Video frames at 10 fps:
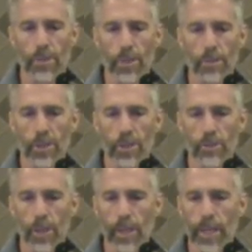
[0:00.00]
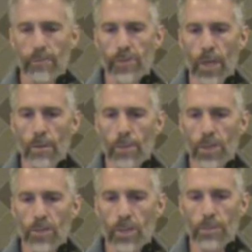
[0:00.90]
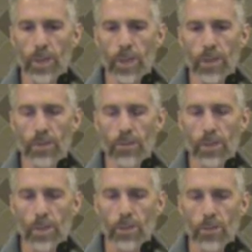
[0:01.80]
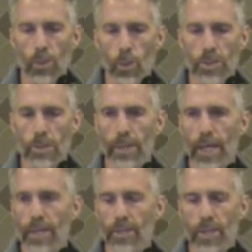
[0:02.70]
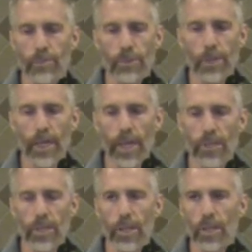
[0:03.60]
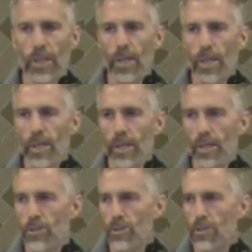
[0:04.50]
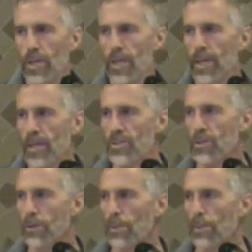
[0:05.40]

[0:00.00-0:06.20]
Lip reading: and because of my lack of time, I'm going to skip these. So what's the big idea? The big idea is to take that single